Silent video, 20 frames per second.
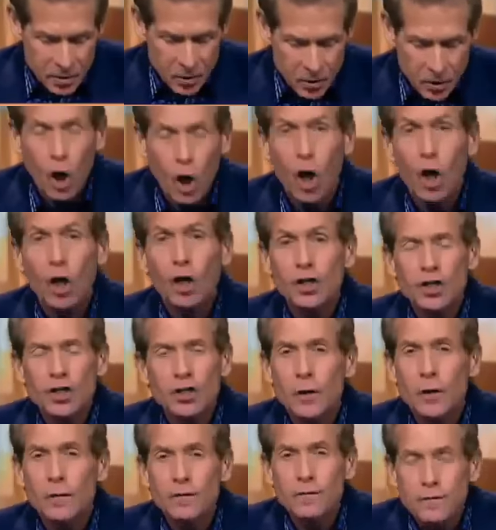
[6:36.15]
I'm sorry,
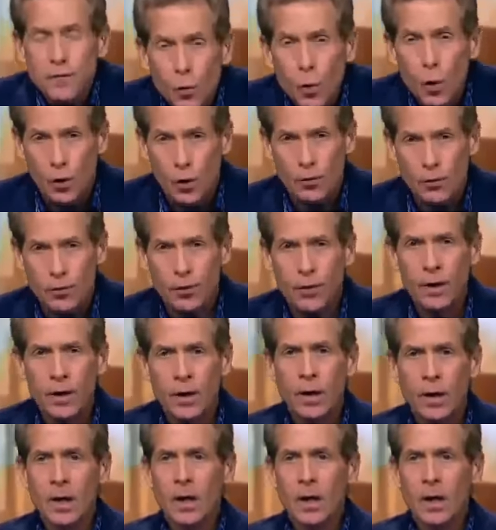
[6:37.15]
August the 4th.